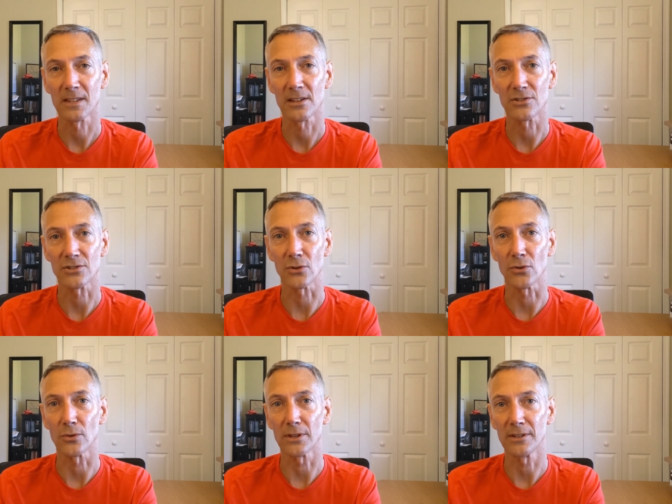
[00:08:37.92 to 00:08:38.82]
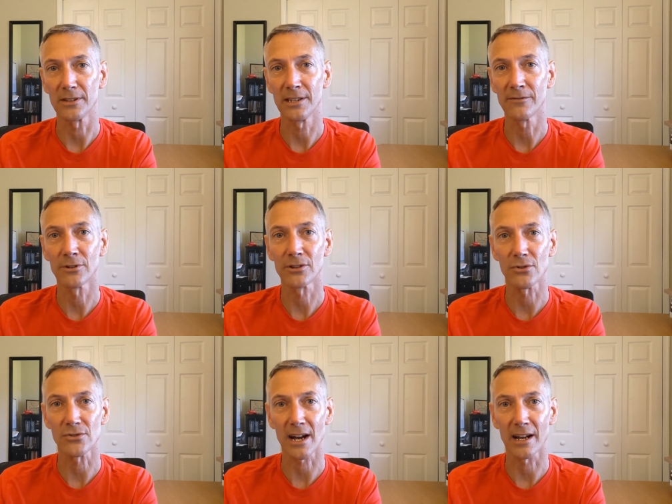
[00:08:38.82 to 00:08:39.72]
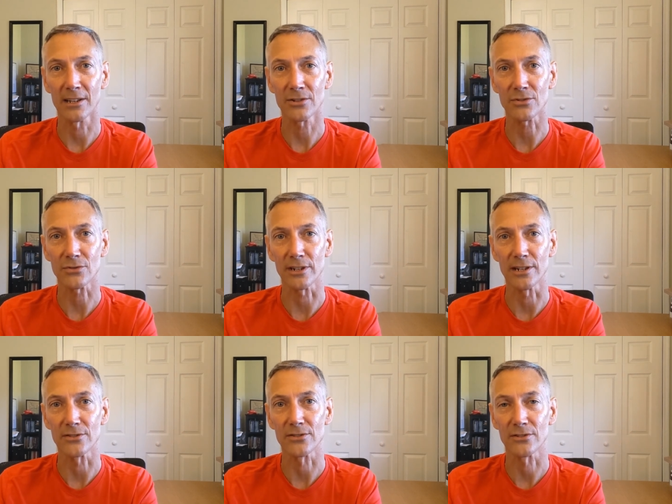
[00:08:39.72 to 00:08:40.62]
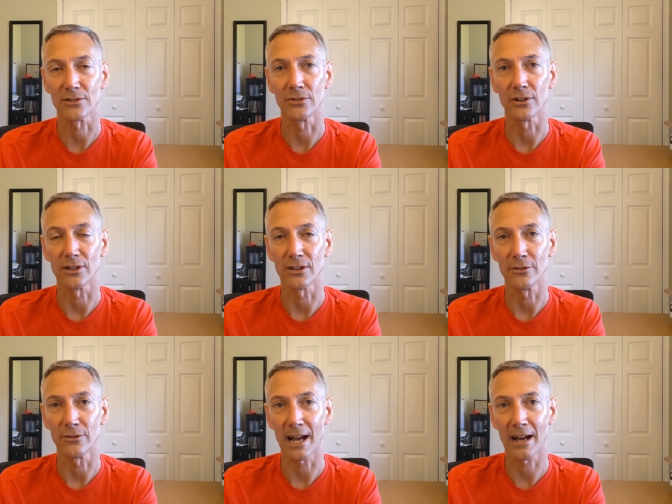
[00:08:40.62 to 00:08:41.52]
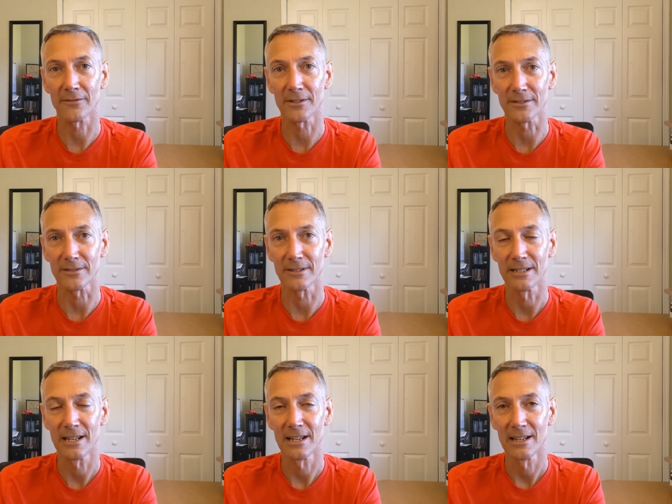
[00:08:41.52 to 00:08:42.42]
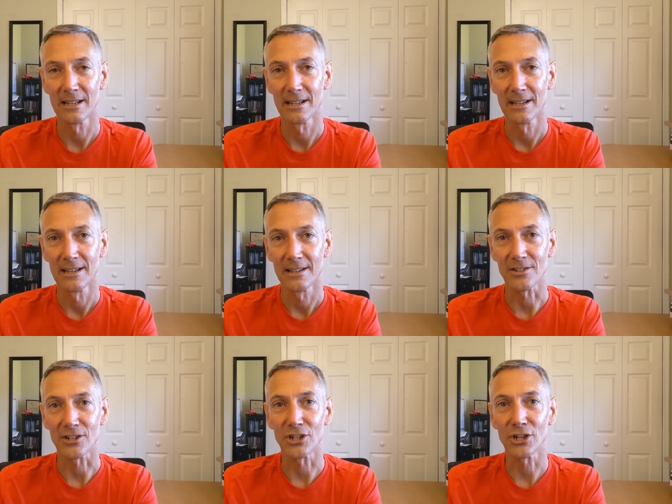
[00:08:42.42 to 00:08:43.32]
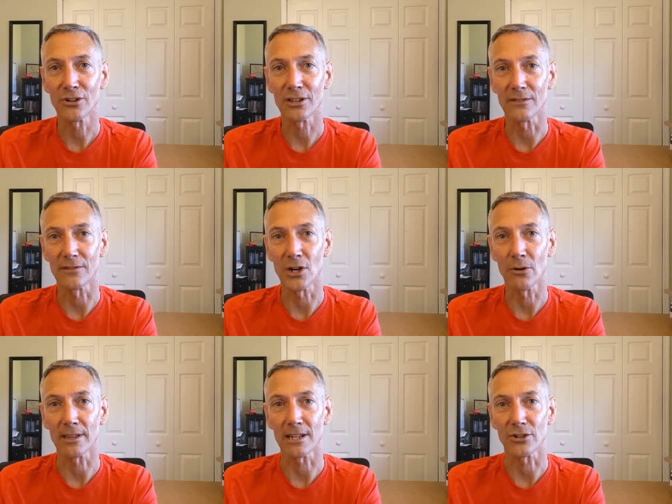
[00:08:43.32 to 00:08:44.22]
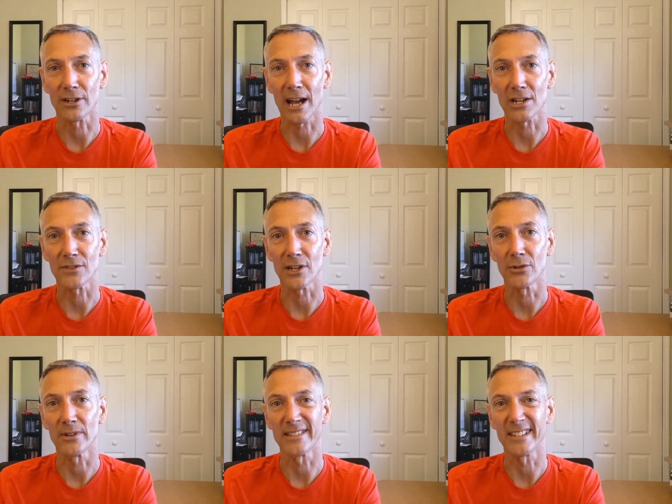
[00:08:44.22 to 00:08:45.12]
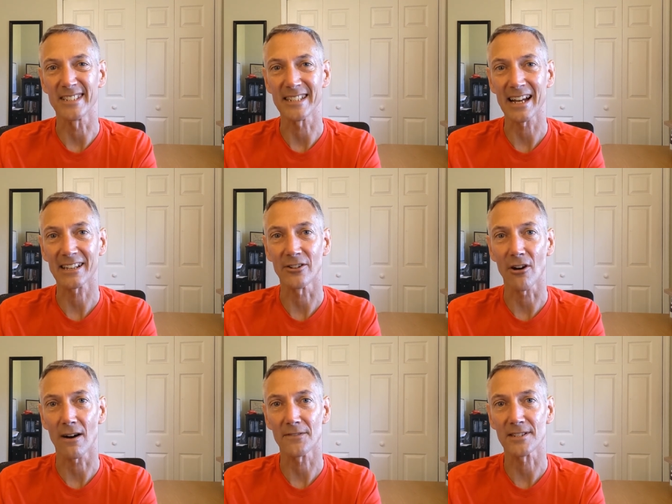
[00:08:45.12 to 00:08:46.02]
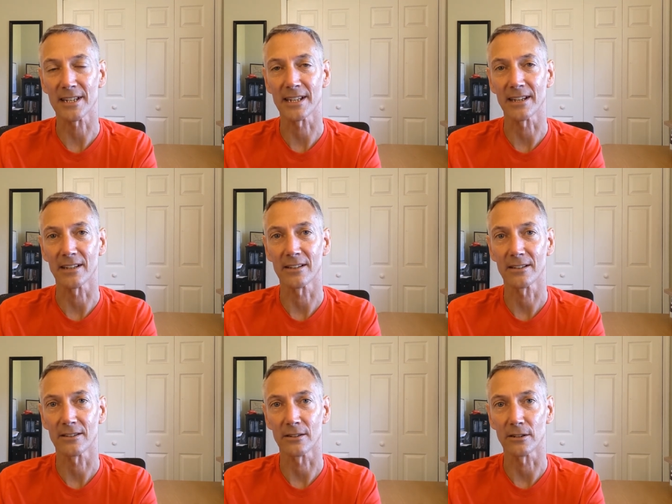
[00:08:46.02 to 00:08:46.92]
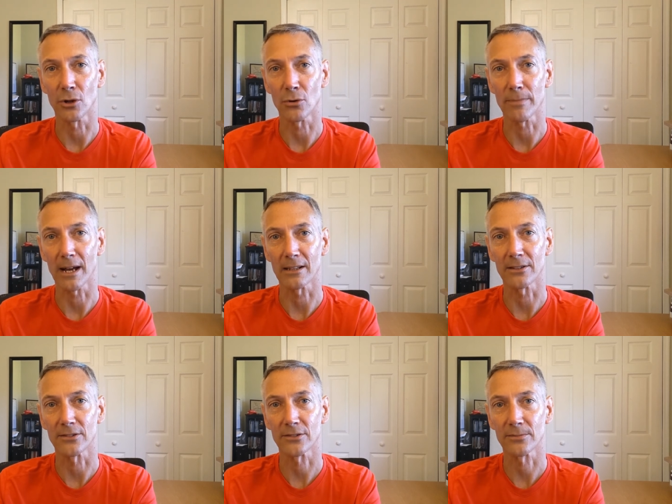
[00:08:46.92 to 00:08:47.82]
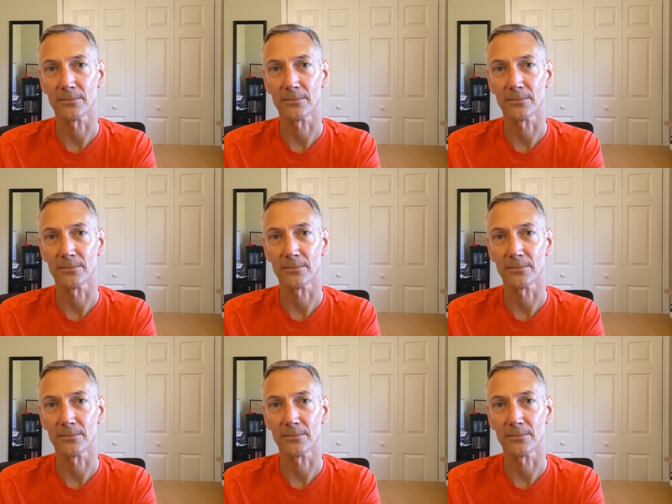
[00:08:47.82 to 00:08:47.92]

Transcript: So even with those high interest rates, you have the security of knowing that your cash value is exactly offsetting the loan balance.